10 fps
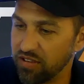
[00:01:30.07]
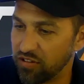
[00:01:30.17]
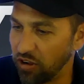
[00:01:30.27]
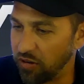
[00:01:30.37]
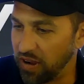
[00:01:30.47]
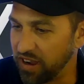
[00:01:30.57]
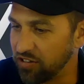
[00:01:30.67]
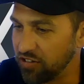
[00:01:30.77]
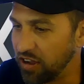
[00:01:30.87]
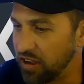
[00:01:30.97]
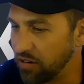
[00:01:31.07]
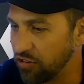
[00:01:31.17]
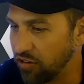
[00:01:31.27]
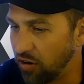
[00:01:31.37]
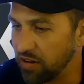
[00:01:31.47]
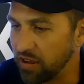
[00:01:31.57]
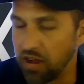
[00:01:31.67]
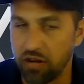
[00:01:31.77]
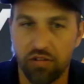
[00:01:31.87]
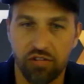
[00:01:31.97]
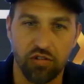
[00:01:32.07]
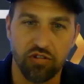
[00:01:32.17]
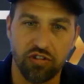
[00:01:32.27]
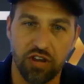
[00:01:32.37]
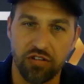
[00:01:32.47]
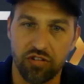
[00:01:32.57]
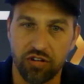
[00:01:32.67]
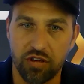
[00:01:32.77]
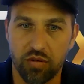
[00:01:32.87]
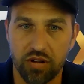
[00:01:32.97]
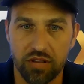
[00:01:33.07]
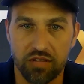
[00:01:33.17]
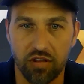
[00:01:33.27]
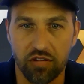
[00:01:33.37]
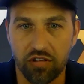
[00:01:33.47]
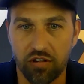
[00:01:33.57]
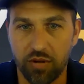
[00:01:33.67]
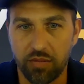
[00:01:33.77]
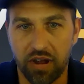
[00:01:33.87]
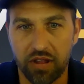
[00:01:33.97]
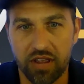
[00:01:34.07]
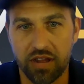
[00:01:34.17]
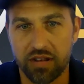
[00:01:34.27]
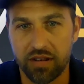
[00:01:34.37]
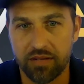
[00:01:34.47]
So I guess you're starting the Gutter Association. Do you want to tell us a little bit about that?